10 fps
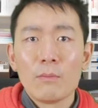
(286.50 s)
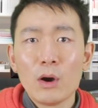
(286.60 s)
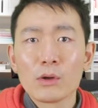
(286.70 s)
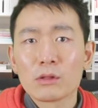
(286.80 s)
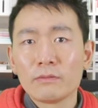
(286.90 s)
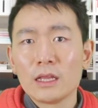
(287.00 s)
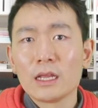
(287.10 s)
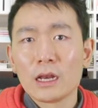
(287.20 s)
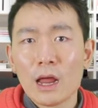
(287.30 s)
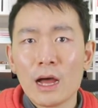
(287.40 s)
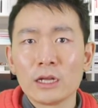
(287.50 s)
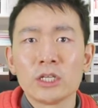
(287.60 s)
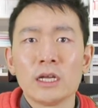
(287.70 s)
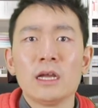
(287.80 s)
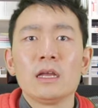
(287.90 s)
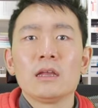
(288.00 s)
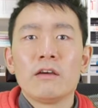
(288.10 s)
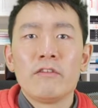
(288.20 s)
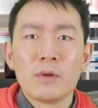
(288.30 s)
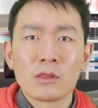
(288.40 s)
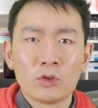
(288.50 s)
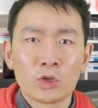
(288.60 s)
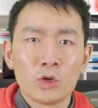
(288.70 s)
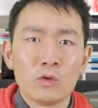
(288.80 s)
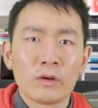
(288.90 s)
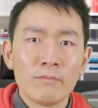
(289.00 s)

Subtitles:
Most of the larger pharmaceutical